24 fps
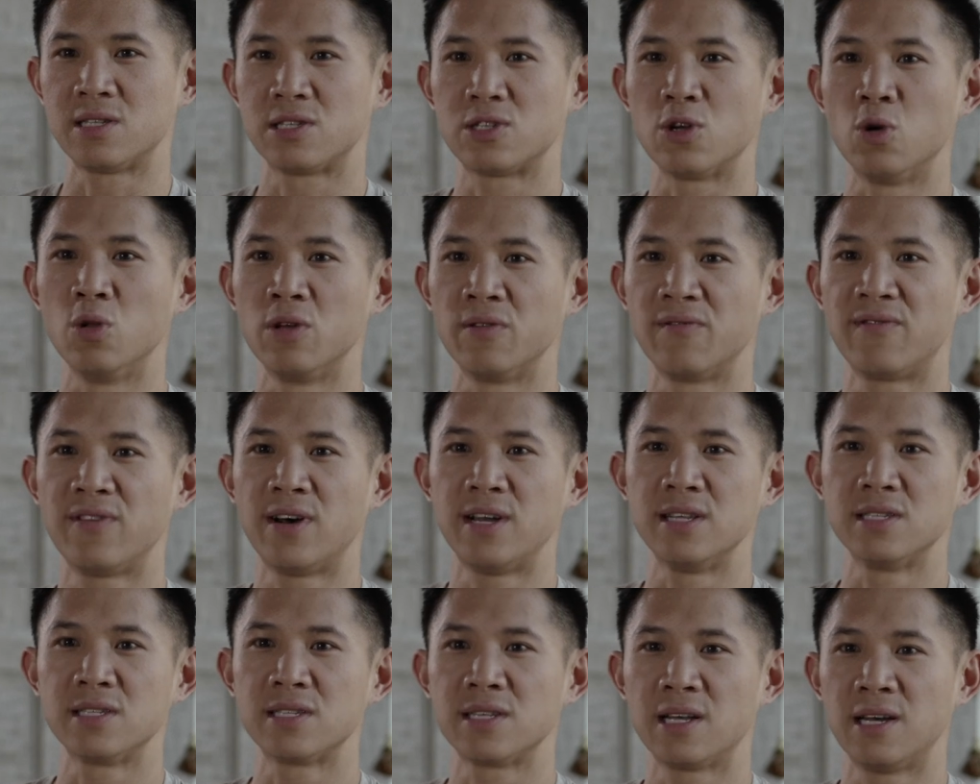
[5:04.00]
stolen
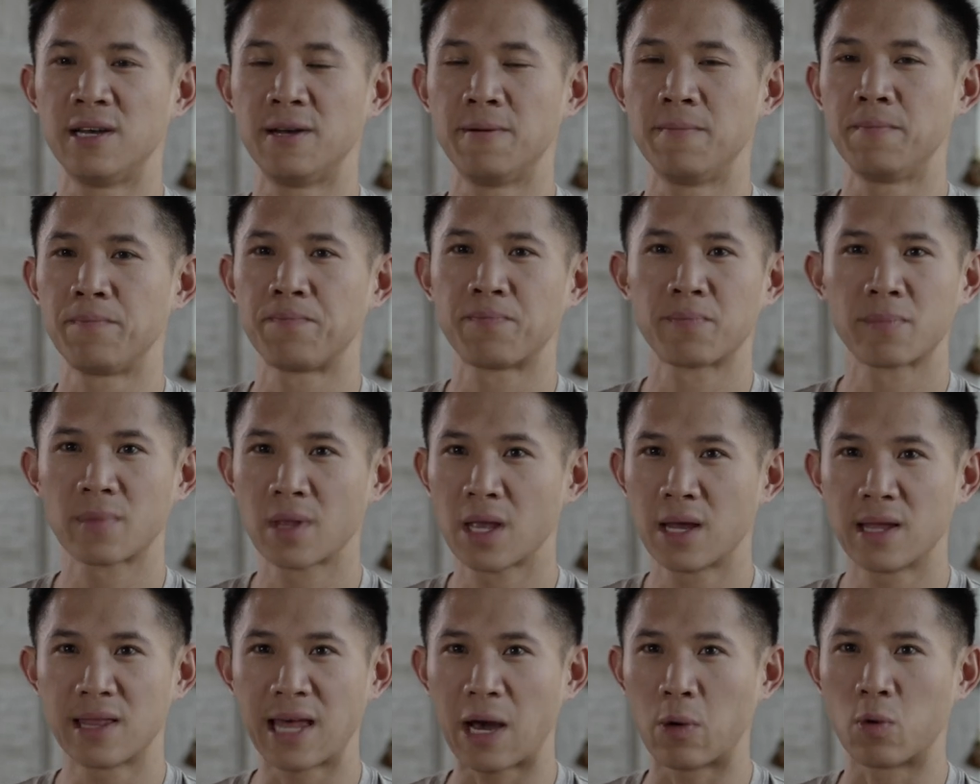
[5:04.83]
funds
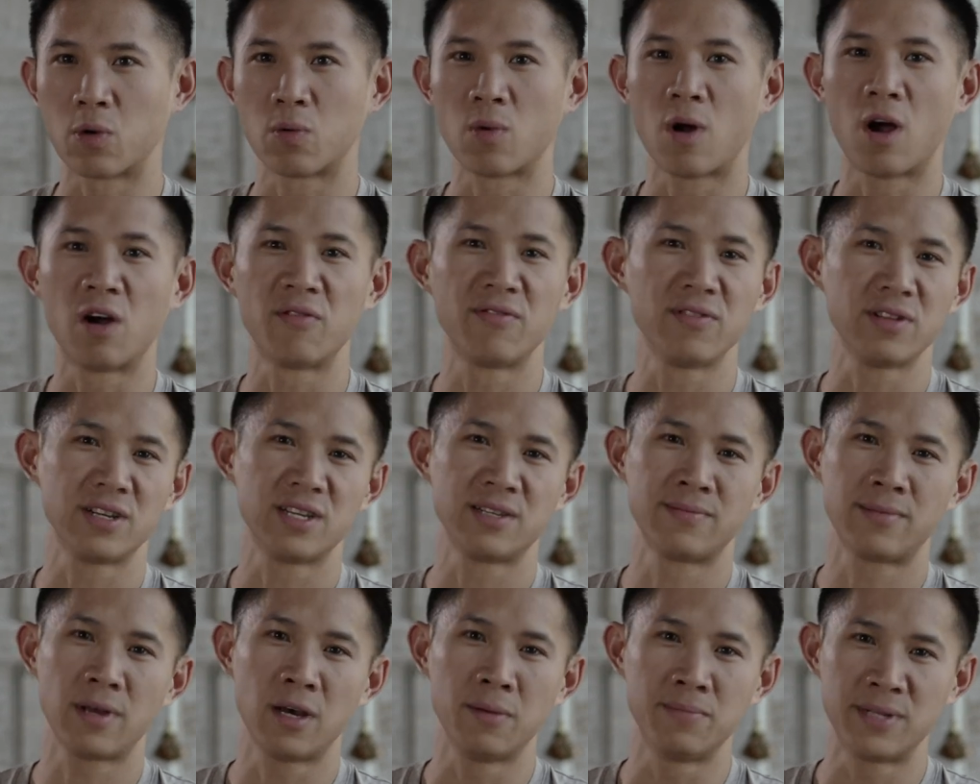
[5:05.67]
that were
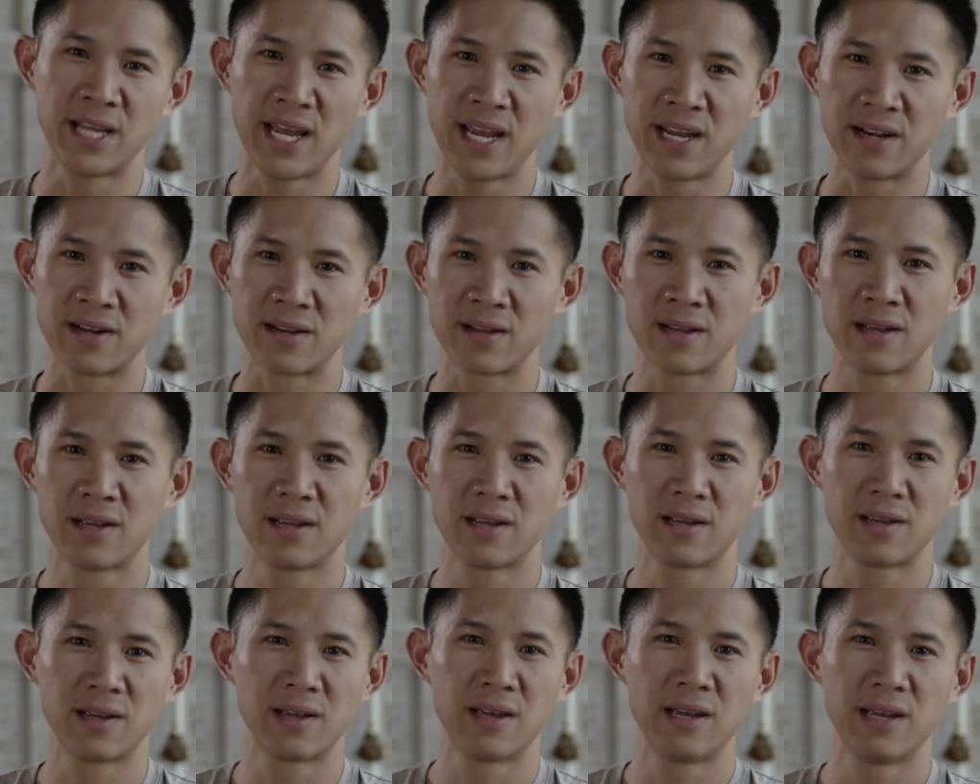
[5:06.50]
wrongfully obtained
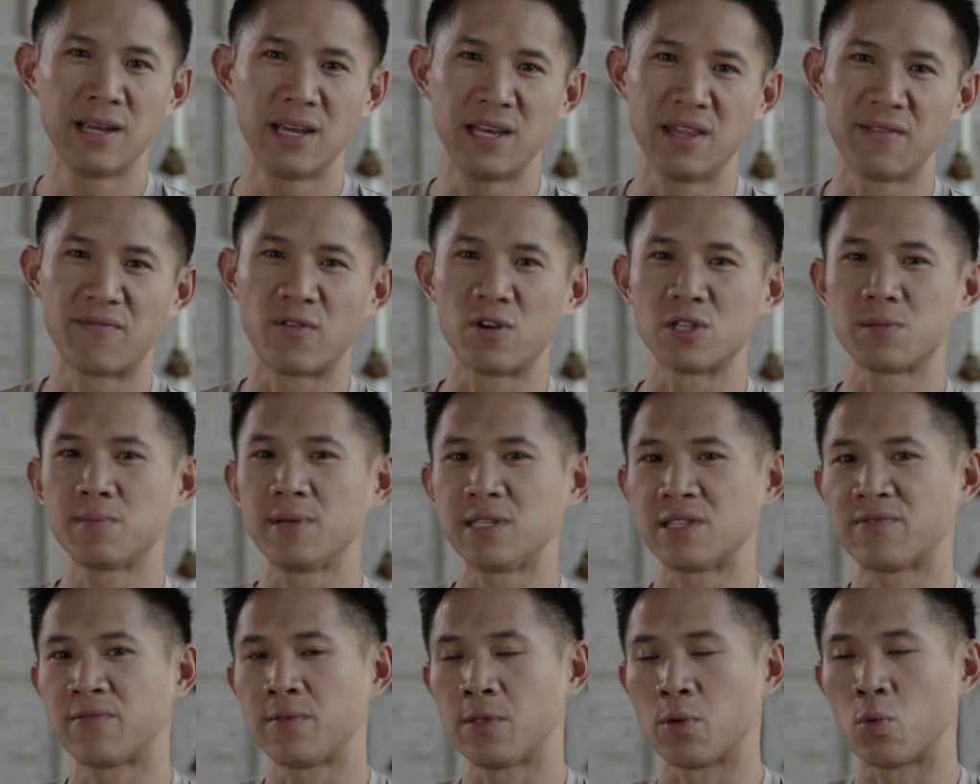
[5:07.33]
in the first
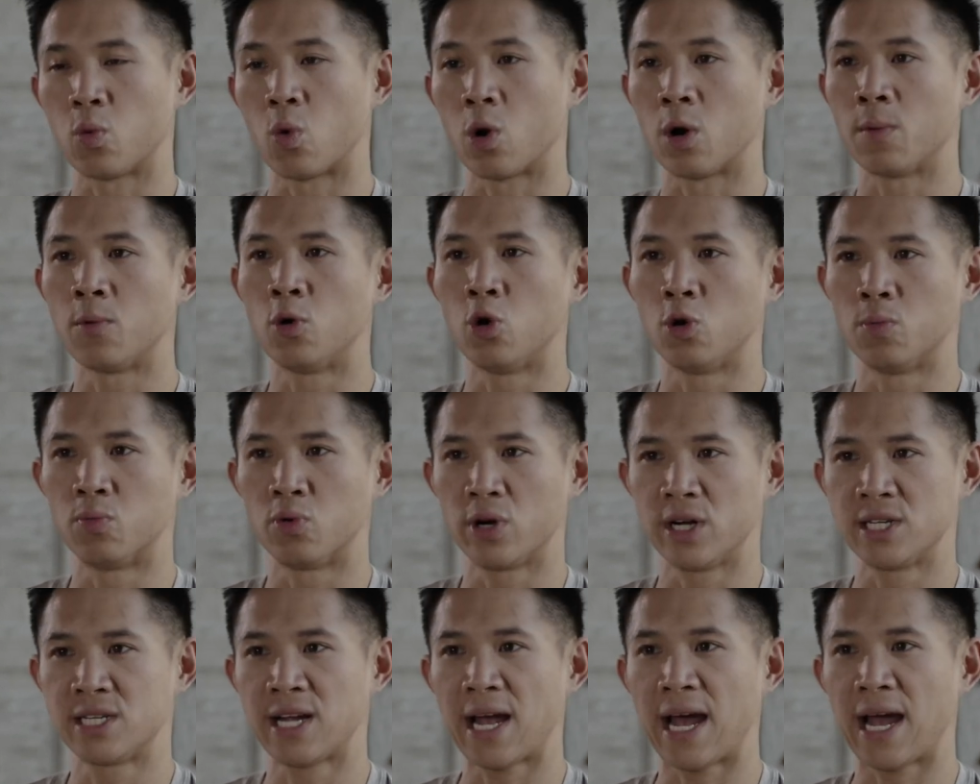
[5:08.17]
place from the Wormhole
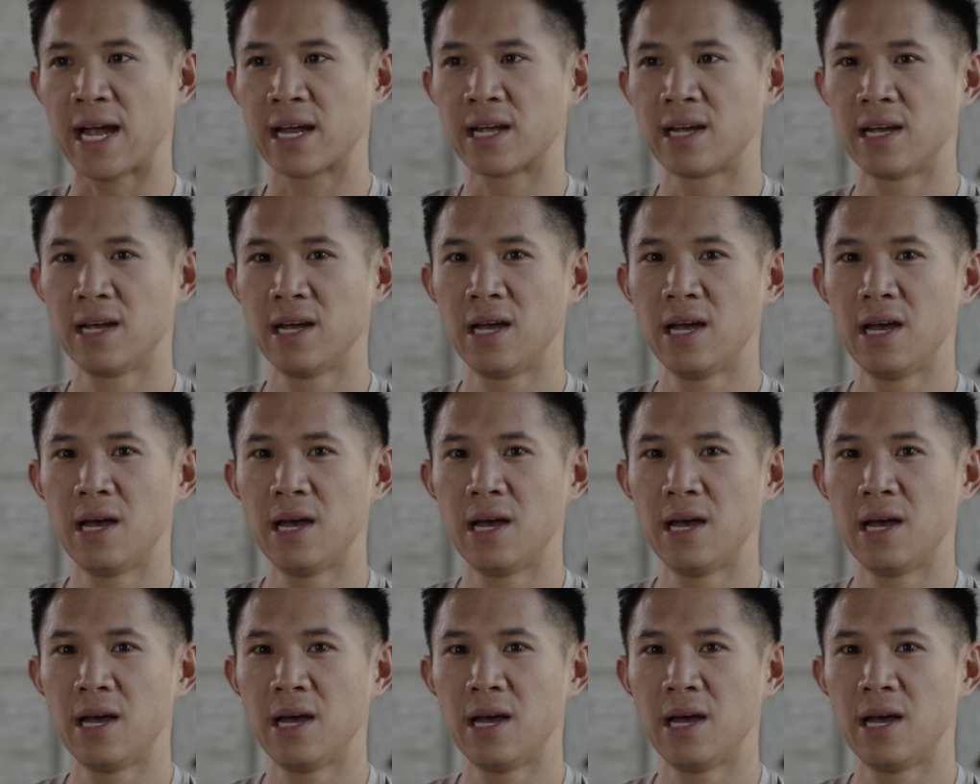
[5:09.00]
Bridge hack.